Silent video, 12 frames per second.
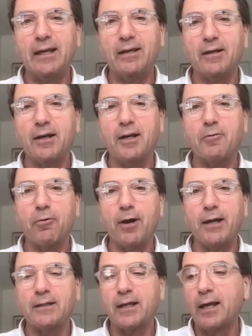got it
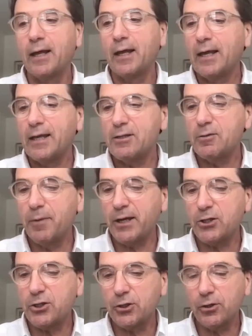right, is to
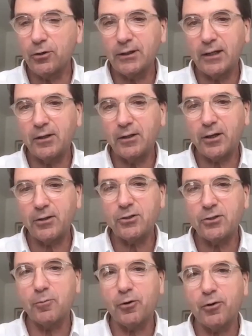make sure that the
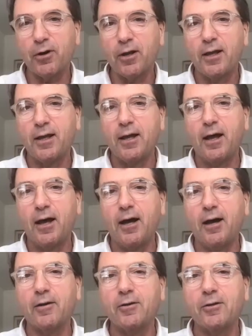customer,
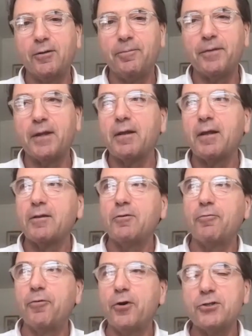the
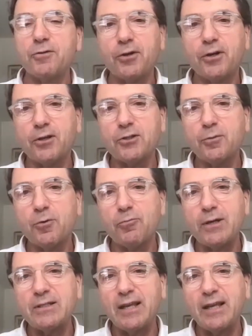voice of the customer
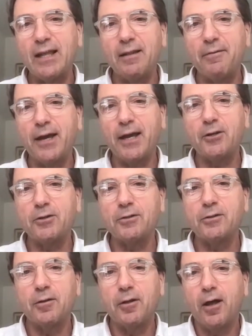was
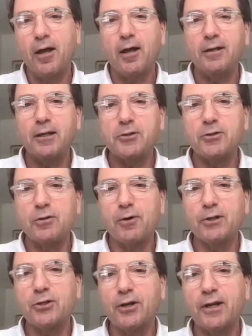elevated. Nitin, you
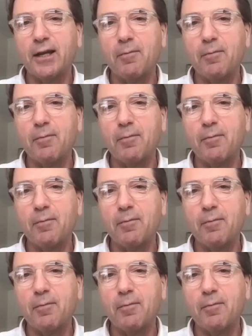were talking